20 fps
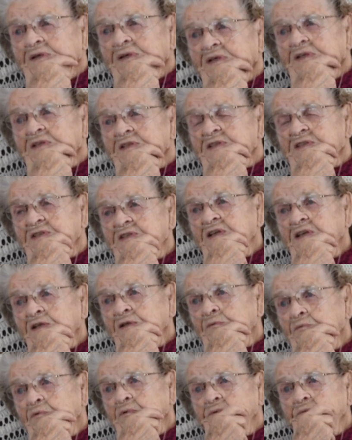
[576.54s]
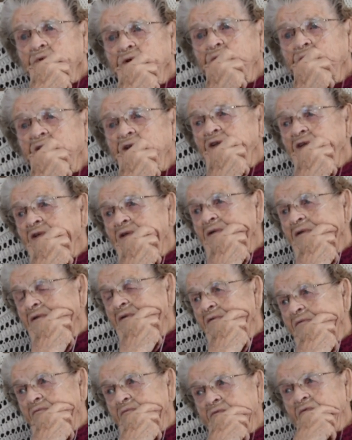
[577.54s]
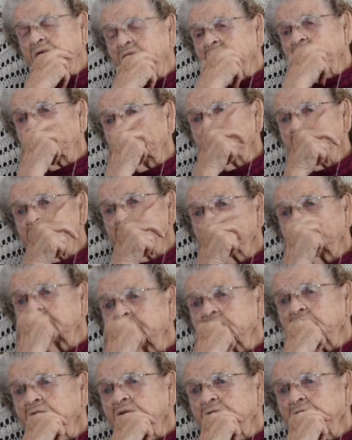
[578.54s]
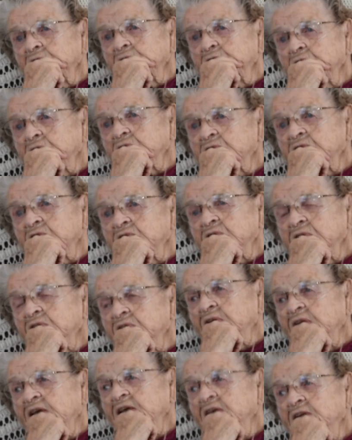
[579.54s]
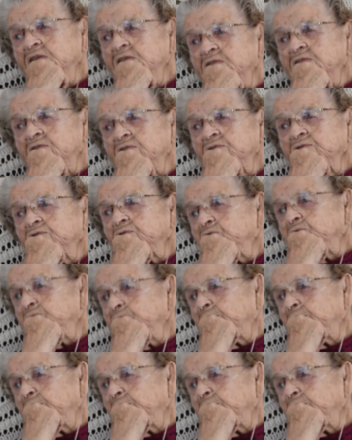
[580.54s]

instead, we went, when the guys got there that took us to the dance, a